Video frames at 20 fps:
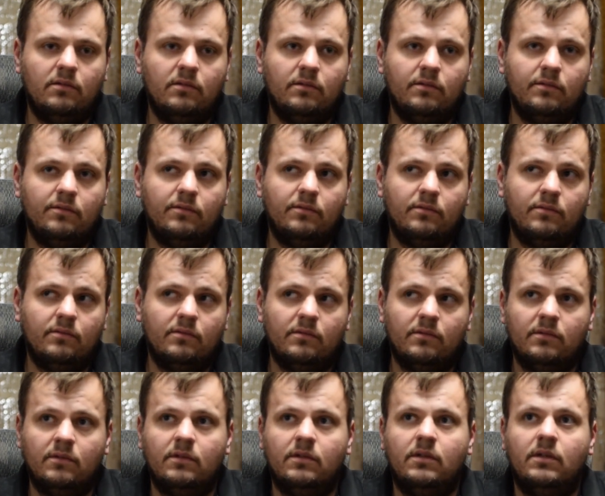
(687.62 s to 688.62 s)

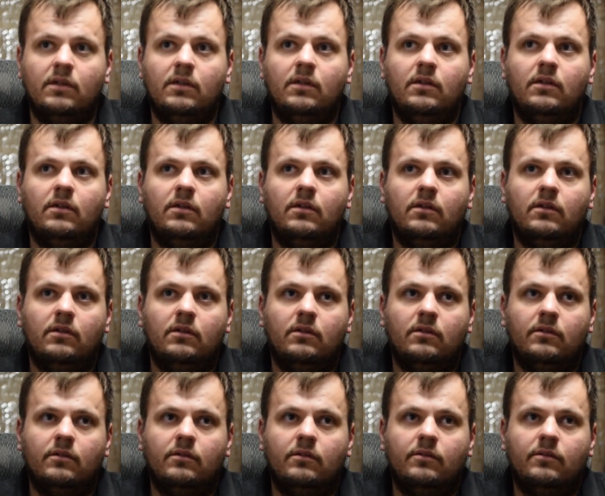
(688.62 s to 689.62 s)

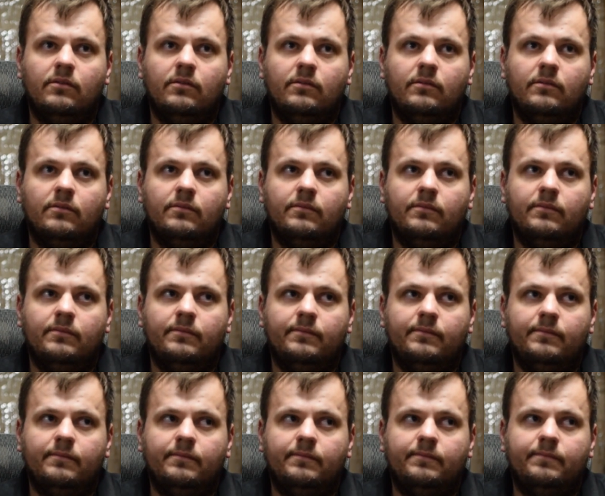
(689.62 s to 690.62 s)

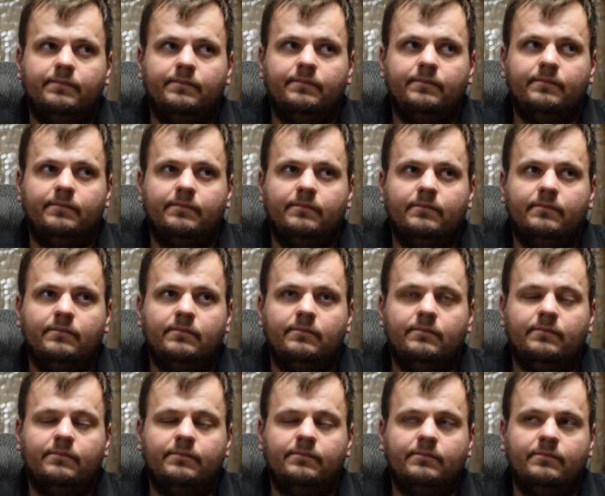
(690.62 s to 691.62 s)

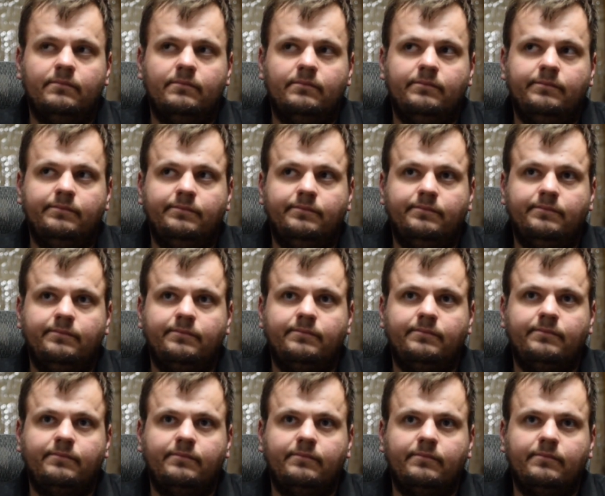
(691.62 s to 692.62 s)

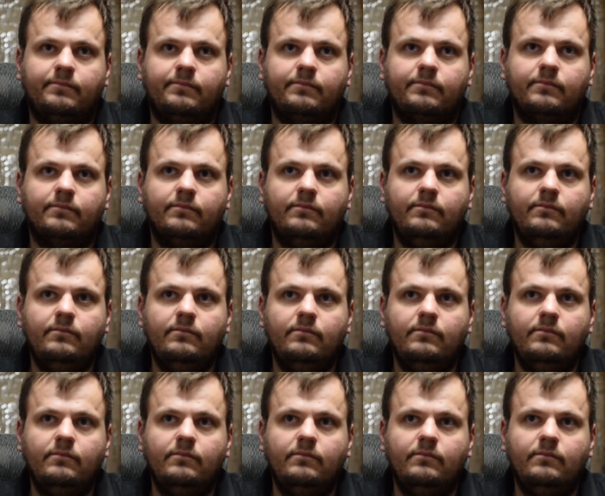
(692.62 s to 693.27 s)
(silence)